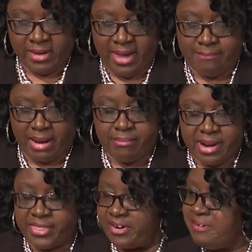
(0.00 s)
and my
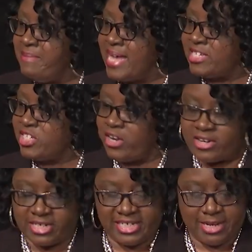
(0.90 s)
brother, Master
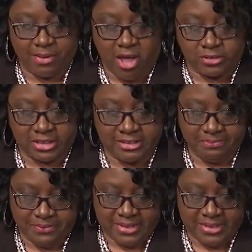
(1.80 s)
Sergeant Tim Lawton,